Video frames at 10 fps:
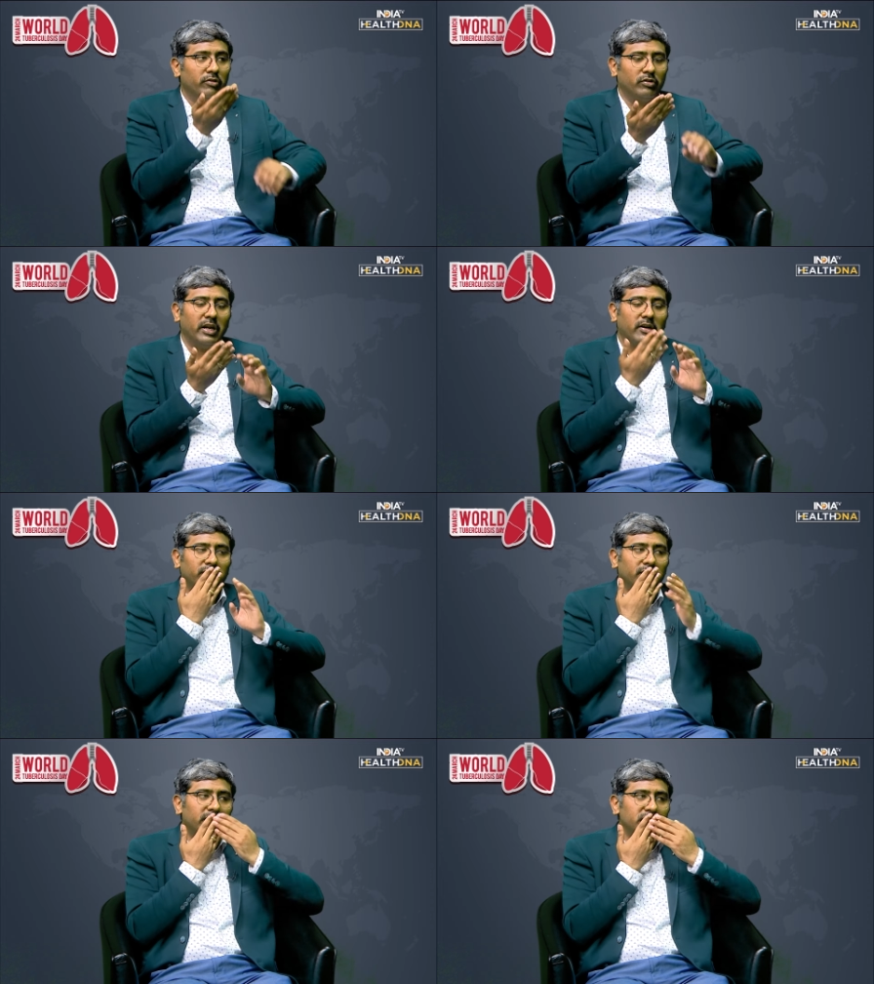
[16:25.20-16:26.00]
so that the
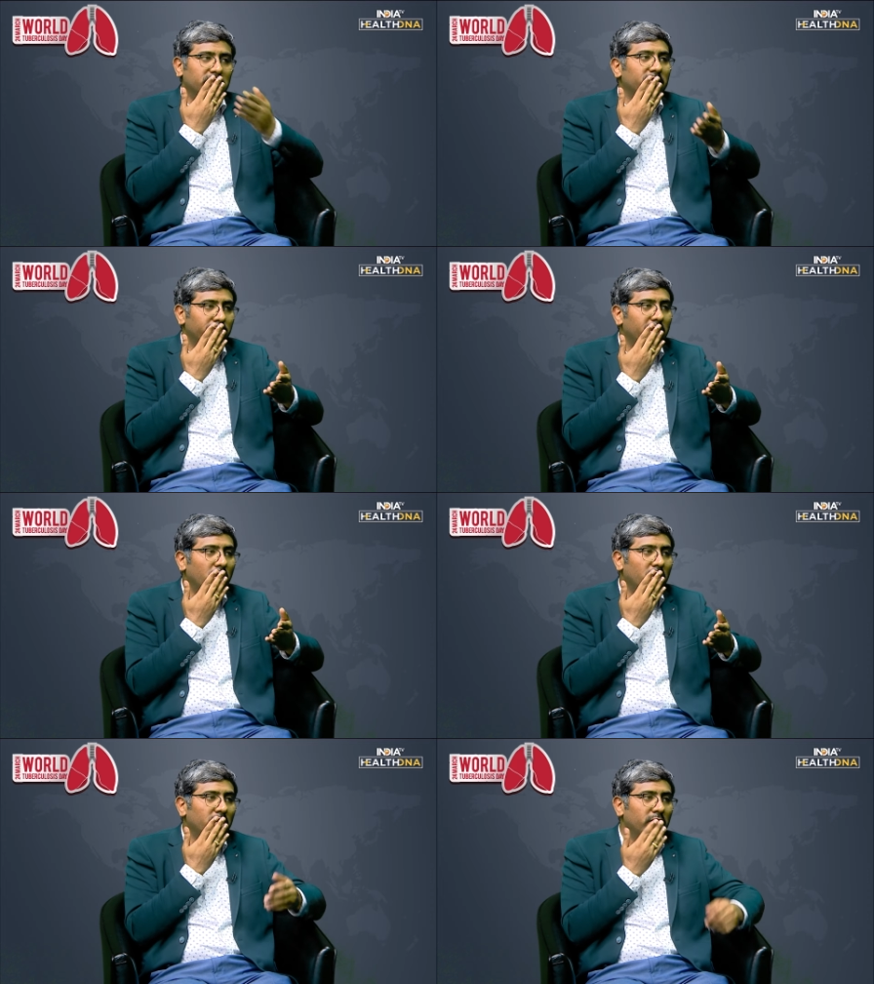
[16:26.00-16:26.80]
secretions may
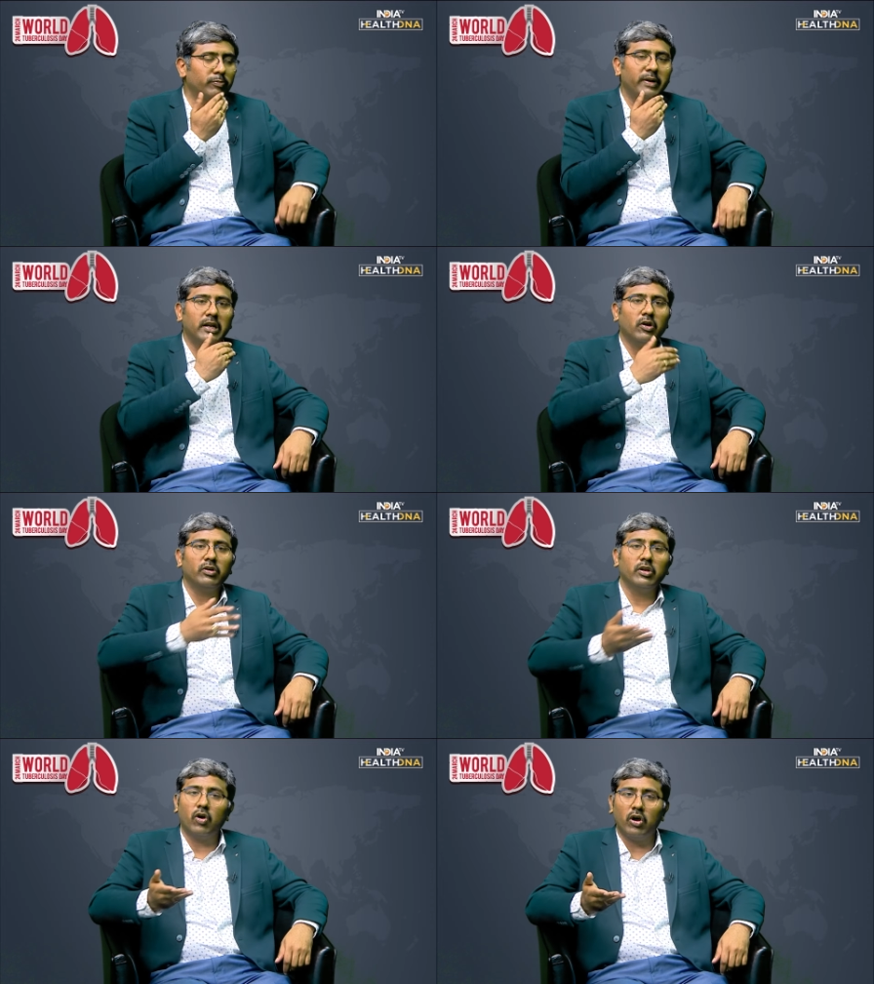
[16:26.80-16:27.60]
not spread out,
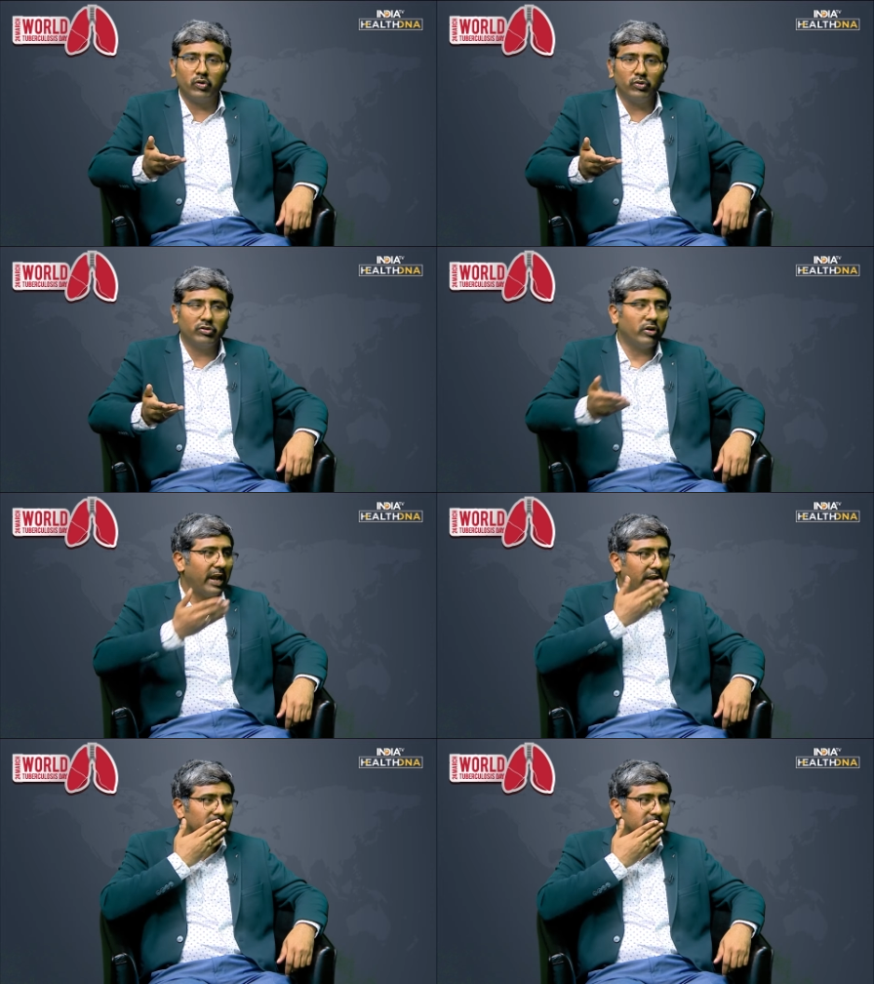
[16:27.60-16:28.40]
or use your
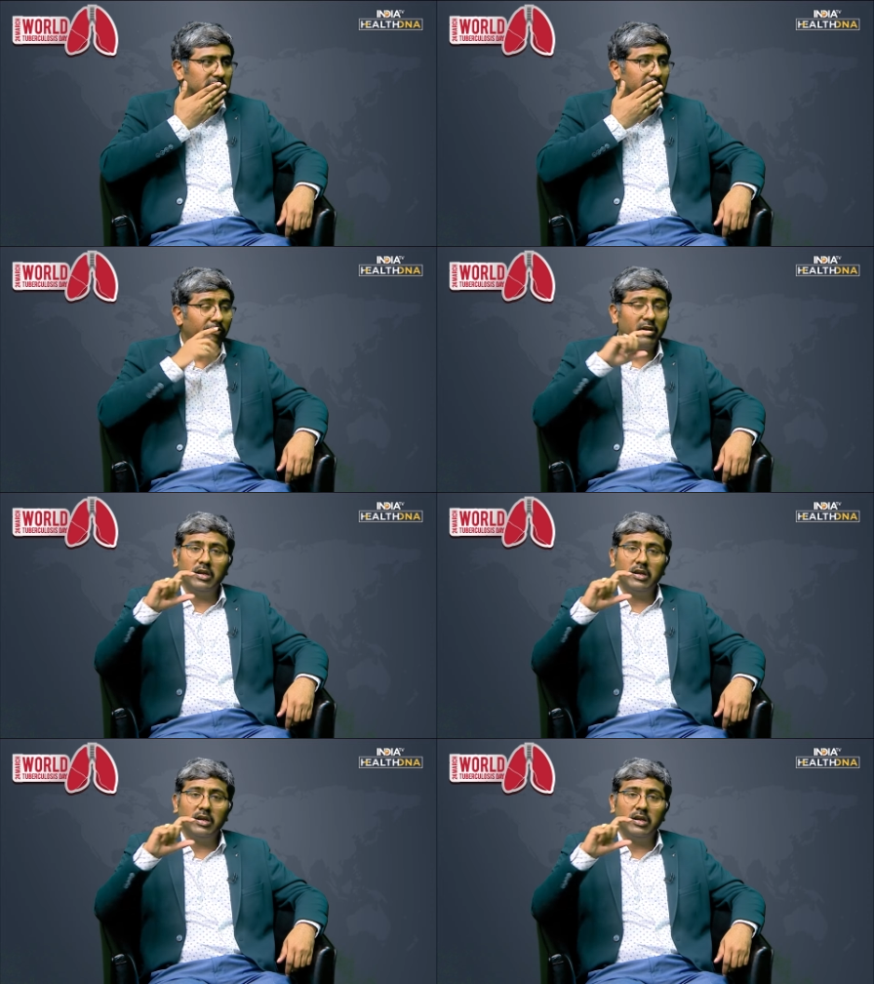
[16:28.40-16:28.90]
handkerchief.